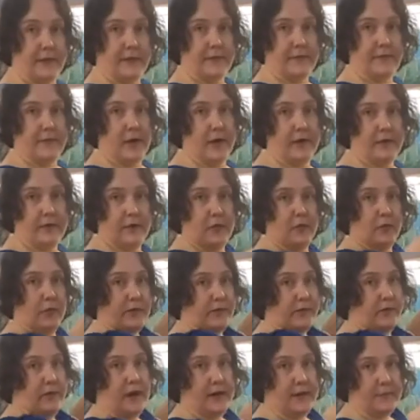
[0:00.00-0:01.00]
fossil
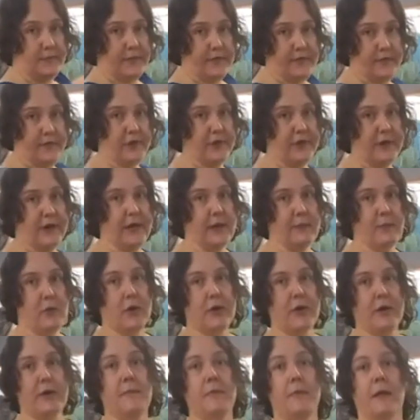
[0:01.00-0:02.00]
was not in position
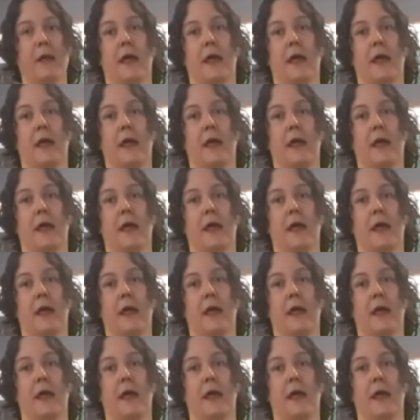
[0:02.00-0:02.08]
anymore,